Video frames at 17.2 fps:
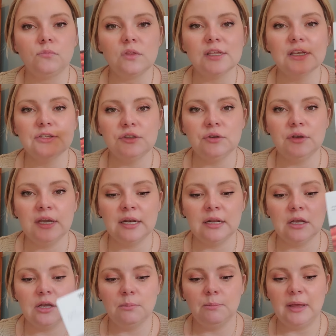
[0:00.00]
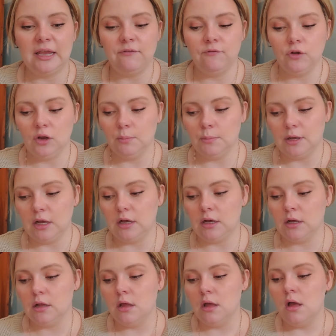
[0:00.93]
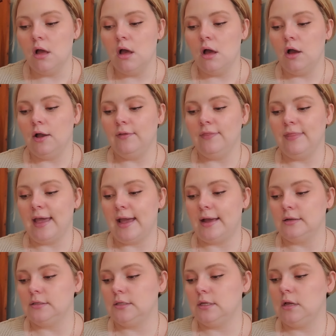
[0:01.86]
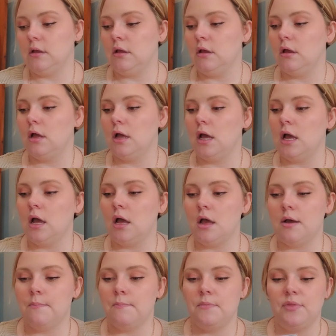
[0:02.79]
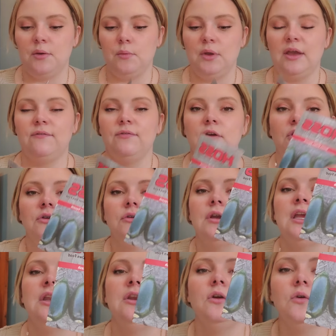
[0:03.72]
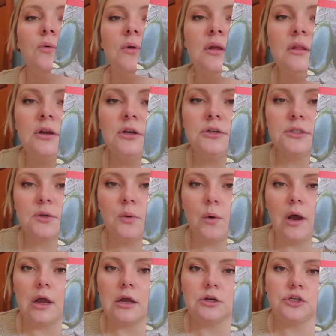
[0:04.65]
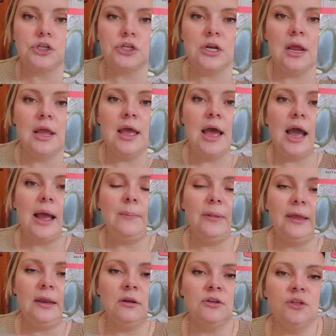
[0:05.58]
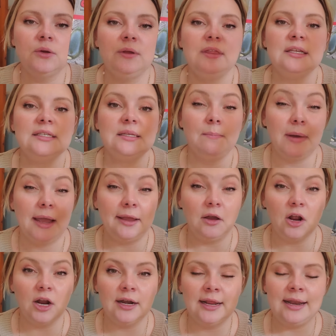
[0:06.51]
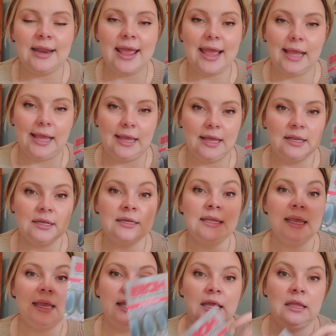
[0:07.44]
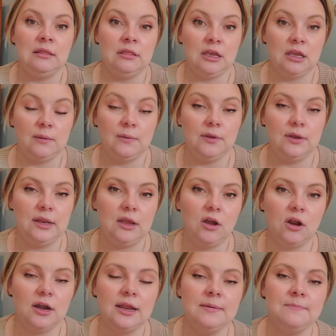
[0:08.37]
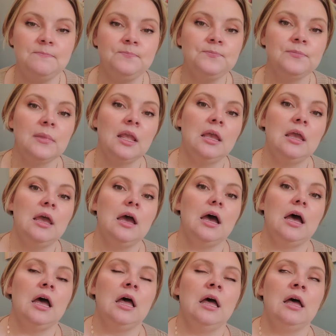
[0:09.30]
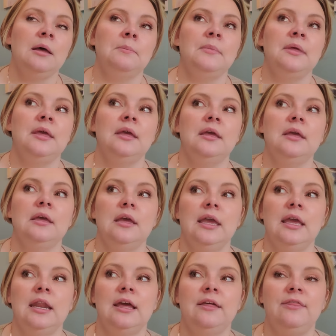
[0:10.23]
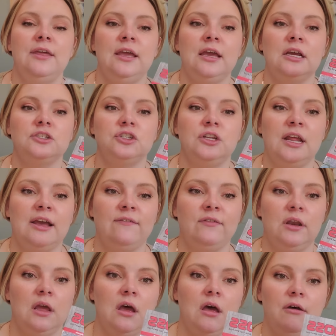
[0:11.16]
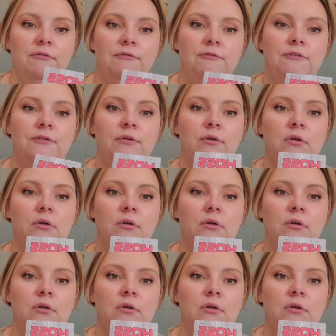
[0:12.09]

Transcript: so you get a good bang for your buck on that. Then we have the green griller squash. I plan on doing this in my garden and in the community garden, and I think I should have enough